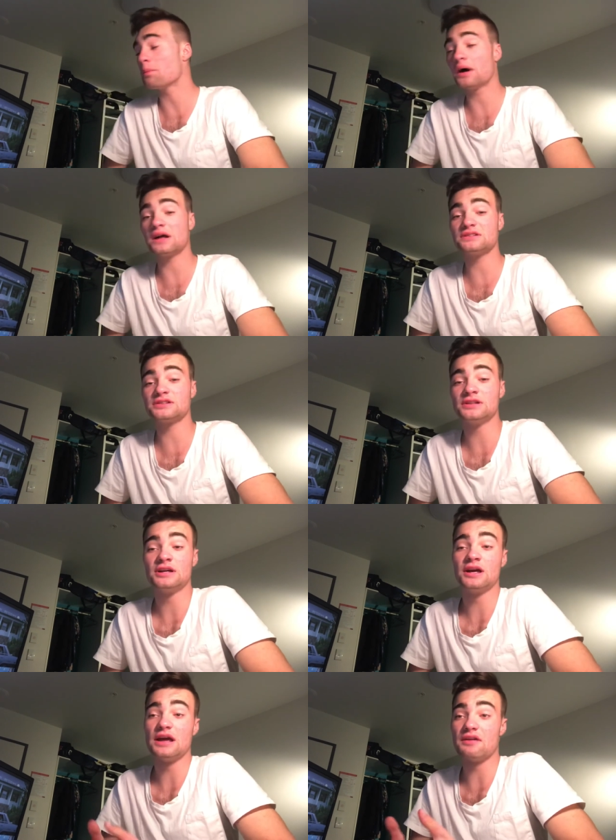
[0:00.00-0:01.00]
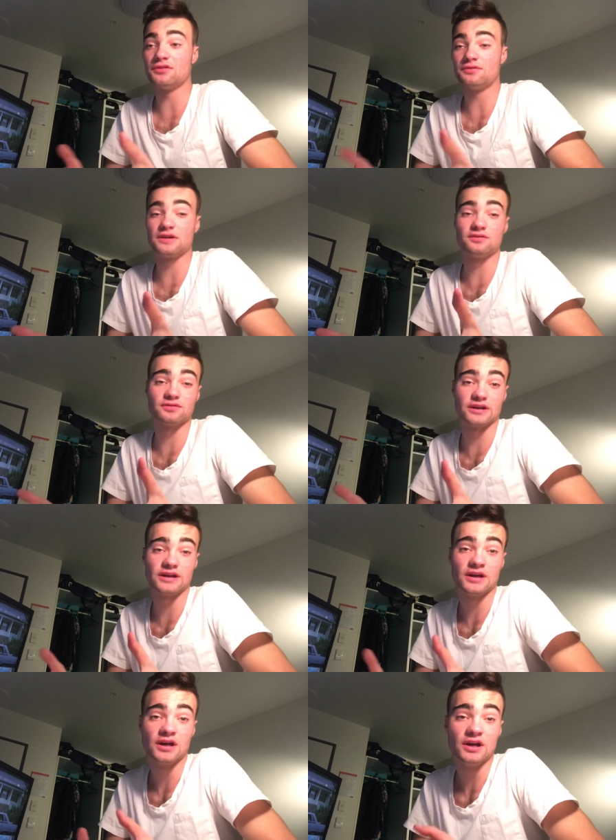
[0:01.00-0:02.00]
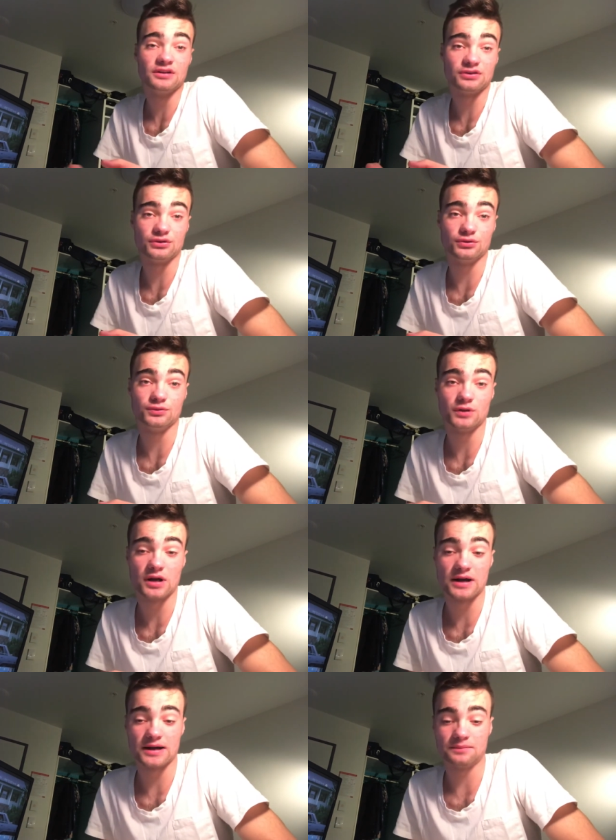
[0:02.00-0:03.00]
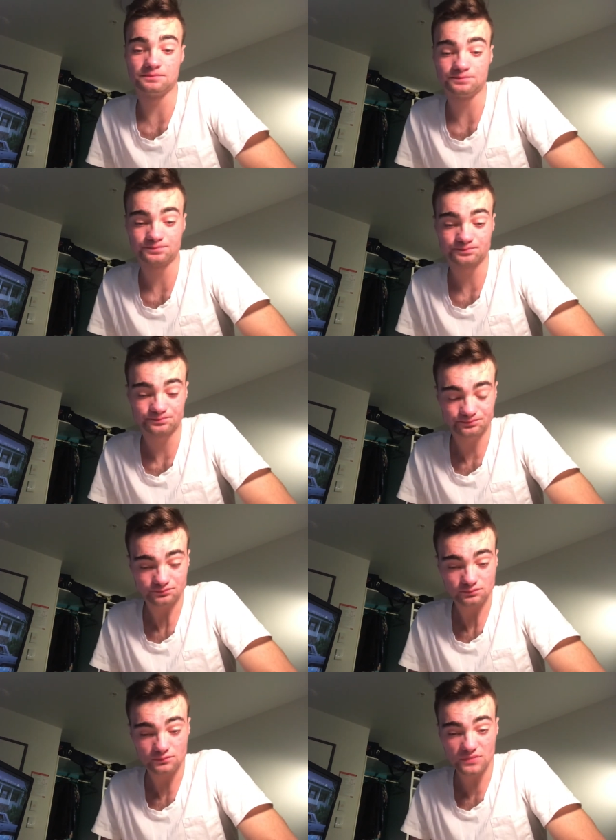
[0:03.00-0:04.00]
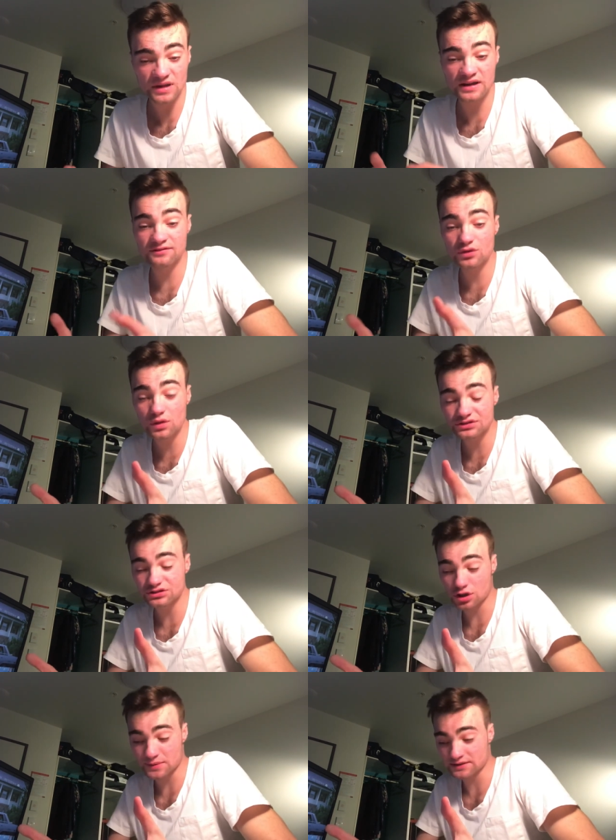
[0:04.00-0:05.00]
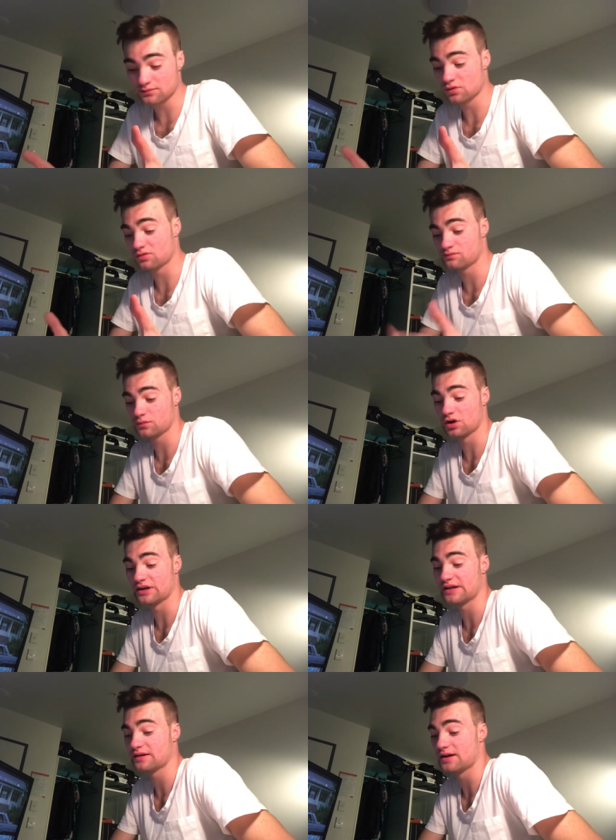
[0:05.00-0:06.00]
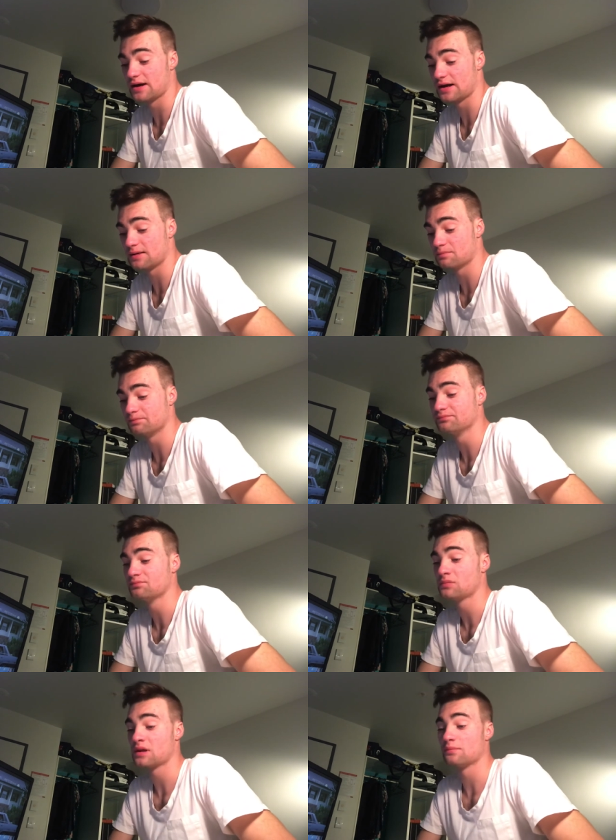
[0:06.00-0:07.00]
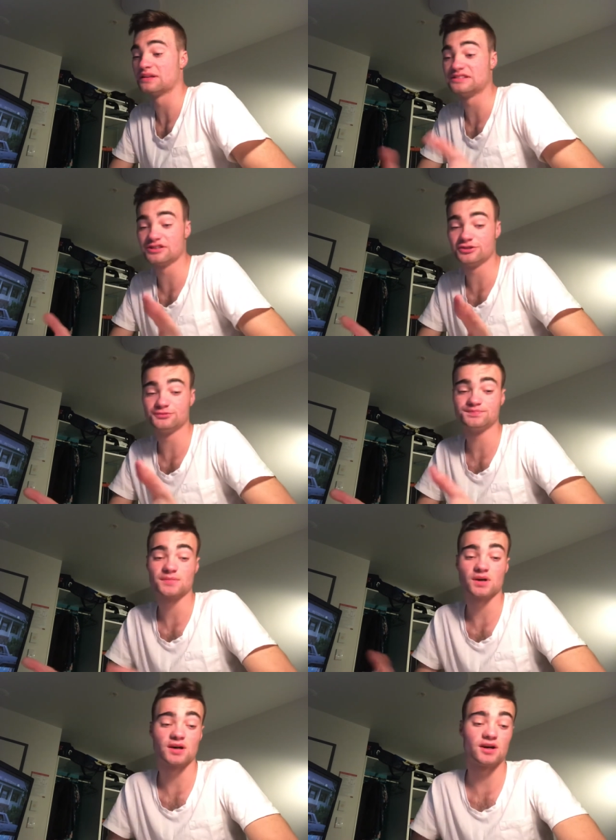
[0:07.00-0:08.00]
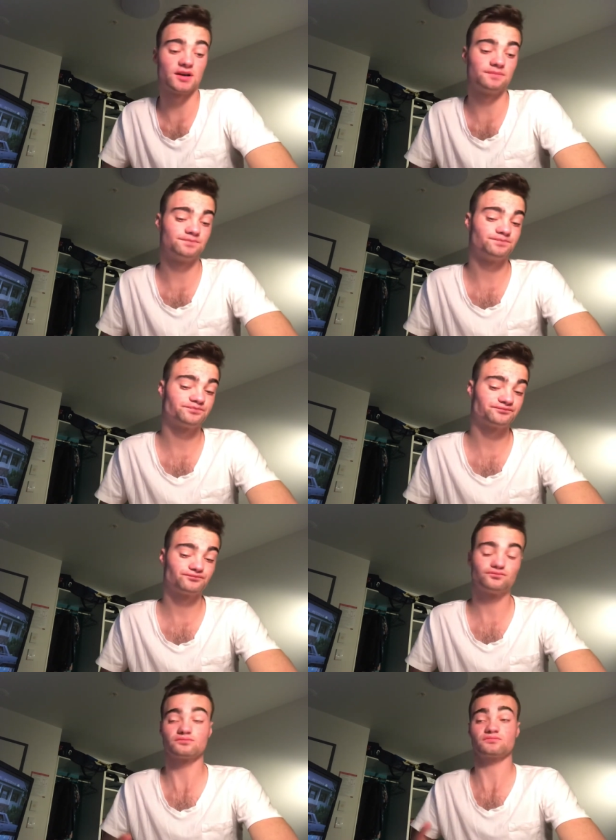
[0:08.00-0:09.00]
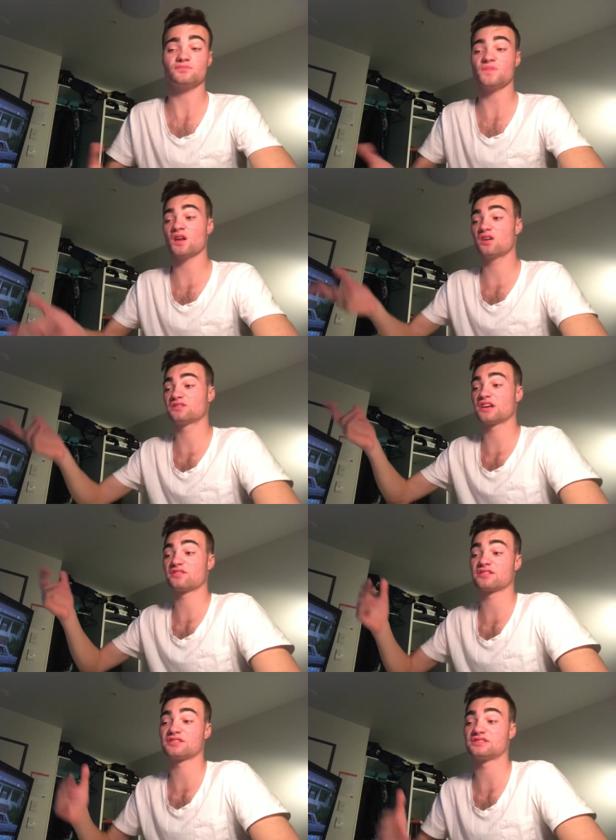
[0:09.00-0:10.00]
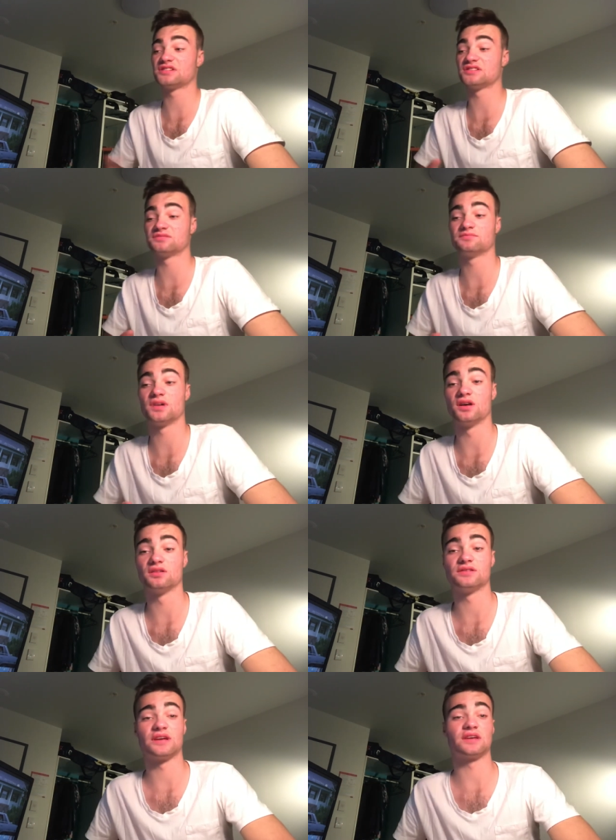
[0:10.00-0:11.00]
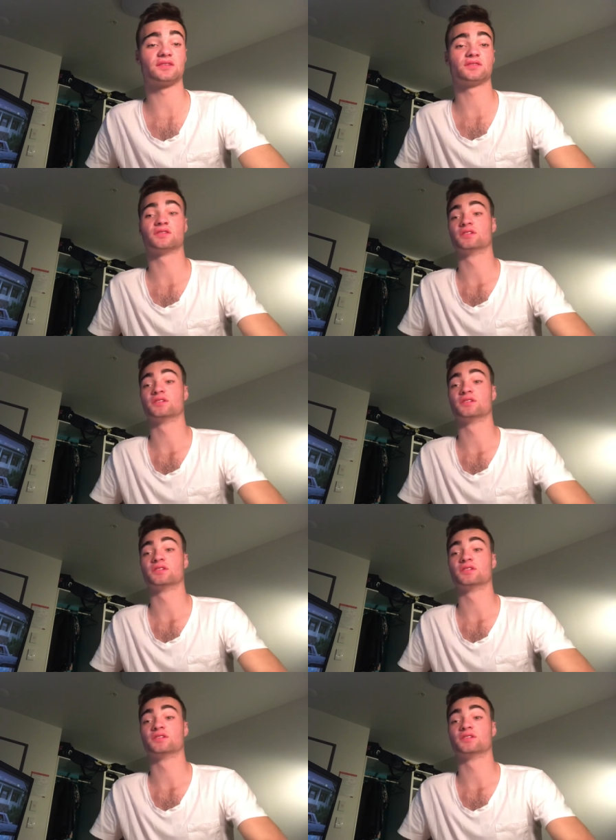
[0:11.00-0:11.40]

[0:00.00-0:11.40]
but if you feel free to, um, if you want to comment on it, um, please do. Um, I'll take criticism, I'll take